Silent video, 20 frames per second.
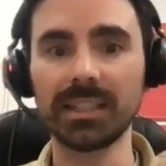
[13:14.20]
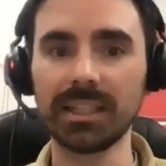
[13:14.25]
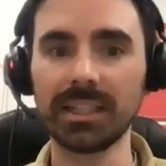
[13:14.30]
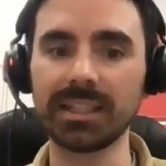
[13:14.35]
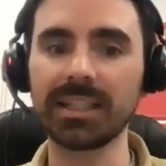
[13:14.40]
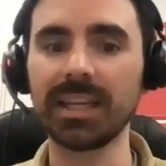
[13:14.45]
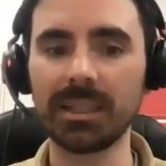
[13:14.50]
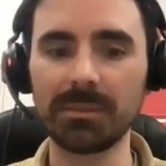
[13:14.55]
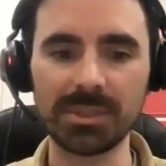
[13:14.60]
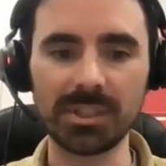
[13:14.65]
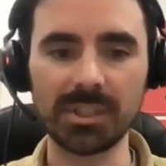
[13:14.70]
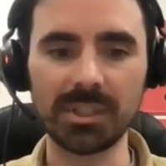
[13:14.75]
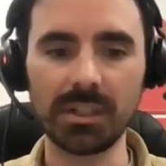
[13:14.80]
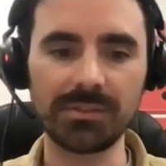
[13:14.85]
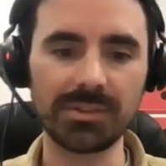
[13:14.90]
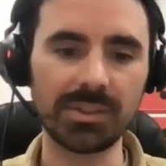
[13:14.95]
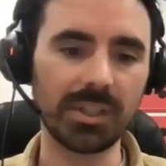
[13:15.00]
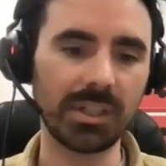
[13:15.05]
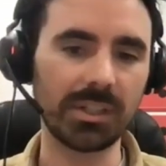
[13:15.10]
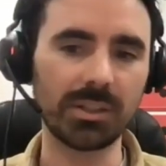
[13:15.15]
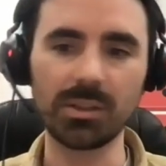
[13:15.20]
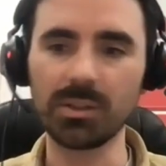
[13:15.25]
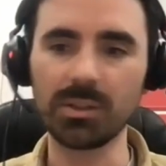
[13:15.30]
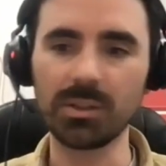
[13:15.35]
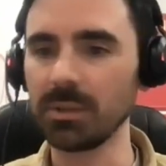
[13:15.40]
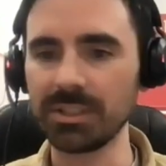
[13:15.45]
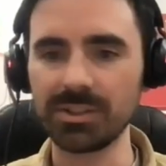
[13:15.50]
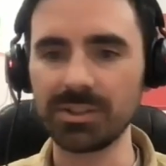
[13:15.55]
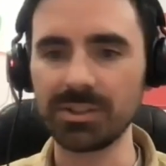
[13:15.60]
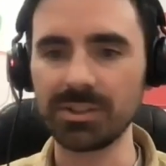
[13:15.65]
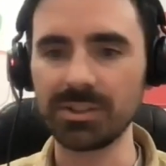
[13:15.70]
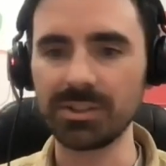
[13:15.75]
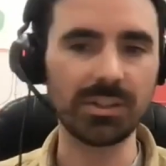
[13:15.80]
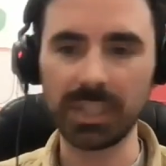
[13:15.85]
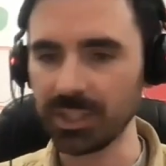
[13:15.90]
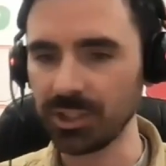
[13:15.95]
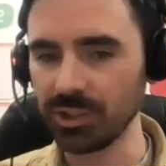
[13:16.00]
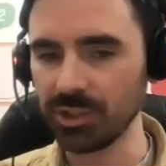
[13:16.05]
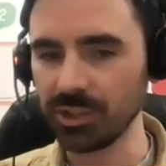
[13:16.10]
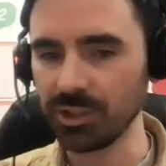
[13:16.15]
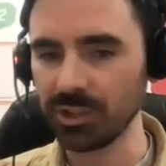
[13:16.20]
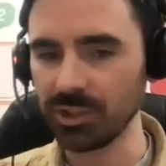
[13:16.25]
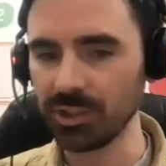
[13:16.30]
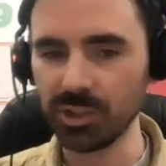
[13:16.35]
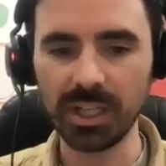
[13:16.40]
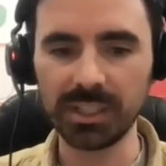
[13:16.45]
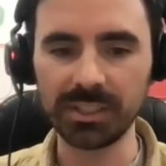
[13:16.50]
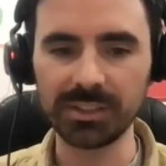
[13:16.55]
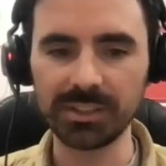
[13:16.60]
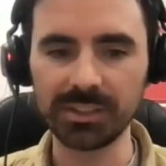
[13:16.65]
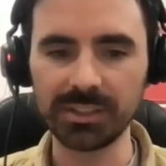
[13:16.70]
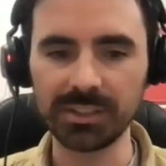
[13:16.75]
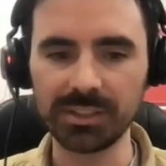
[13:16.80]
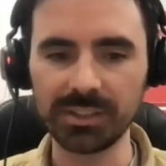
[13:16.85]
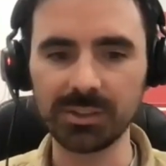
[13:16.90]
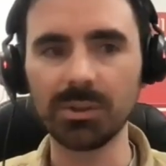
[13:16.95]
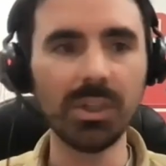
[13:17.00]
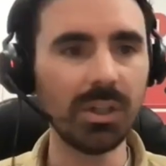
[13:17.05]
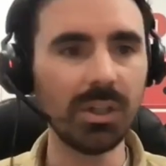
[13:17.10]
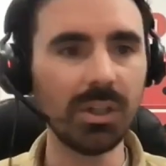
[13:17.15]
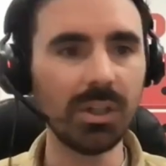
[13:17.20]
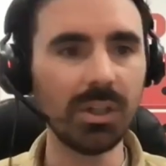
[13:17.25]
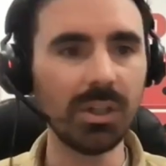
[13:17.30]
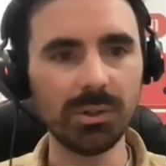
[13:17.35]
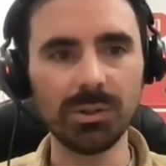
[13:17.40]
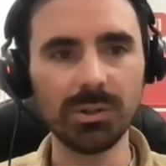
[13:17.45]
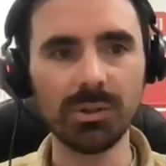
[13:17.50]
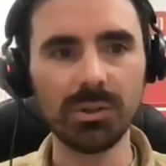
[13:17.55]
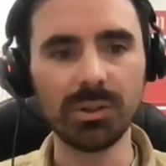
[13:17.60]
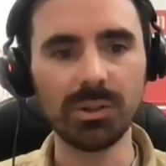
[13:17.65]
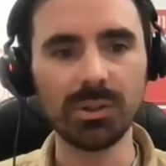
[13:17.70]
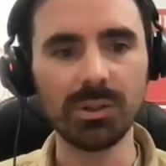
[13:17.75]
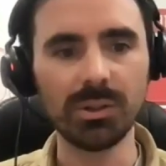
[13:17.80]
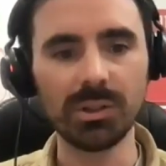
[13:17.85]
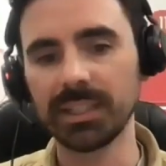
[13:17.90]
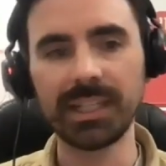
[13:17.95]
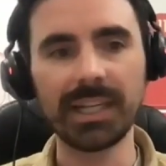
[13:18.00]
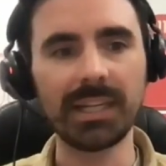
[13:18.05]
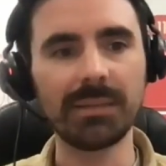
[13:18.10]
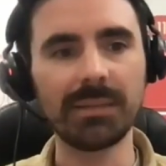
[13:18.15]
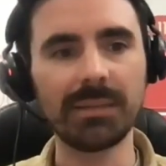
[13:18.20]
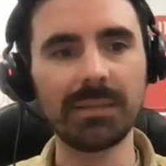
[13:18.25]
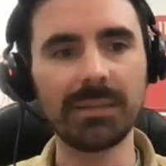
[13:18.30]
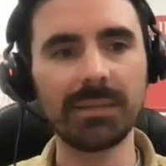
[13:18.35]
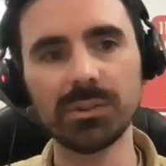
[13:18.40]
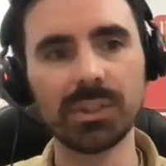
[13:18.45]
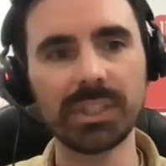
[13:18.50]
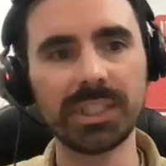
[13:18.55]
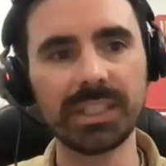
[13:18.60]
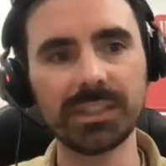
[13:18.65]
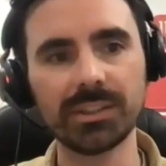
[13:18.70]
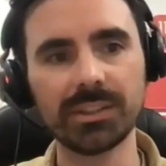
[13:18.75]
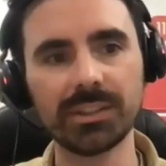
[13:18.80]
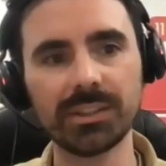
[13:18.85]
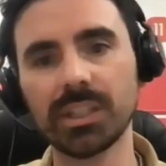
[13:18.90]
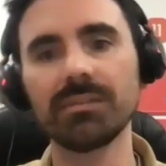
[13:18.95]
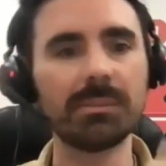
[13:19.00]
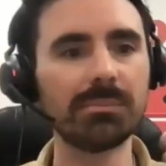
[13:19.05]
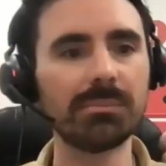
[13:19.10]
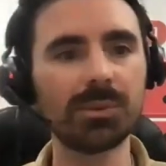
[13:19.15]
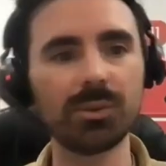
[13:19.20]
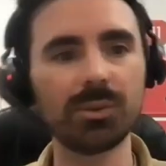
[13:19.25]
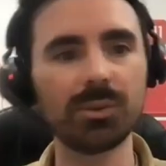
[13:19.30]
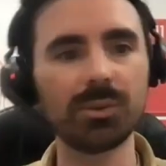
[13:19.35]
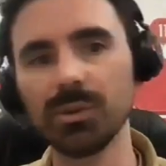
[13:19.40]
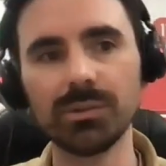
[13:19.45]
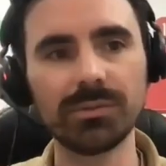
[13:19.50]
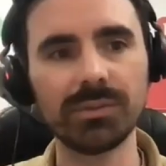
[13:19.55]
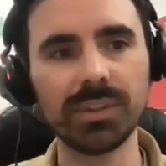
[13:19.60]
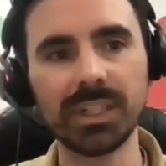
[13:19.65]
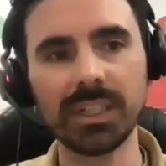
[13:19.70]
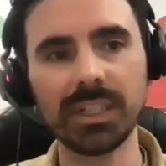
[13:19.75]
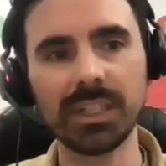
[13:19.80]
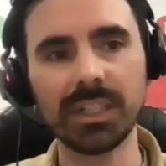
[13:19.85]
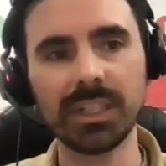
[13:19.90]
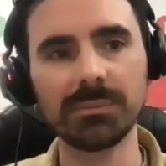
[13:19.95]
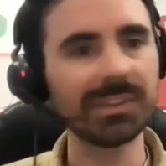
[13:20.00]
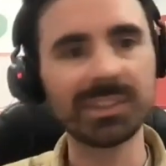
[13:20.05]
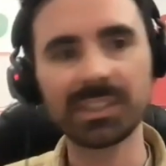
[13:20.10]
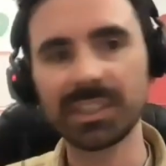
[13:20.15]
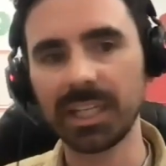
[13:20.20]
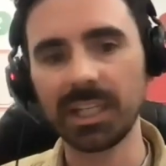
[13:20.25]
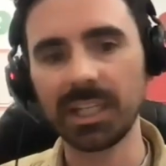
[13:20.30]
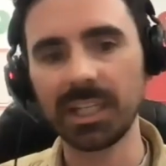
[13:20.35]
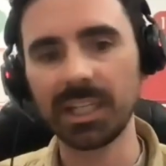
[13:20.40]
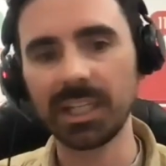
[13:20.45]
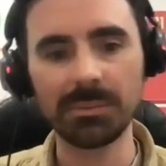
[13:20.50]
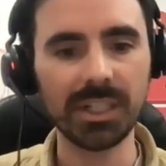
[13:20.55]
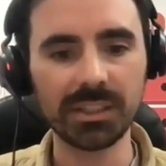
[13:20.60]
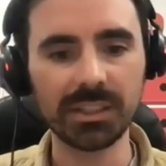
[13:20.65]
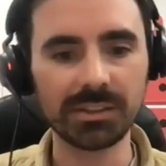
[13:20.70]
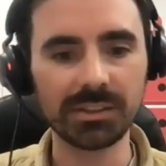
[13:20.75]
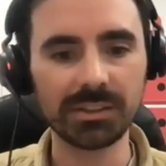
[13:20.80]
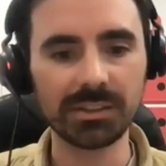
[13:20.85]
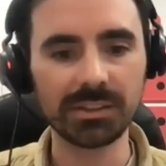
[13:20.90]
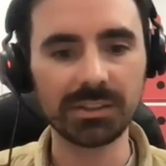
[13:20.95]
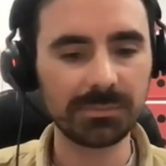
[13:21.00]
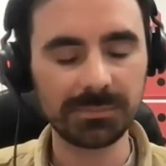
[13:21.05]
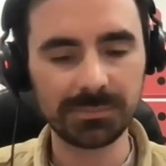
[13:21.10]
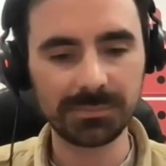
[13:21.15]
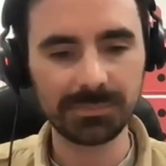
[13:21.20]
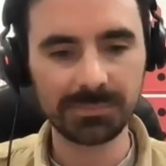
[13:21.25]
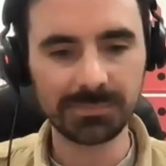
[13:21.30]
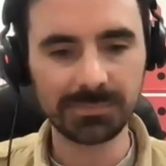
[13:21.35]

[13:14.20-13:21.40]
a game's life cycle, as in like a new title or a game that was looking to kind of improve some of its KPIs.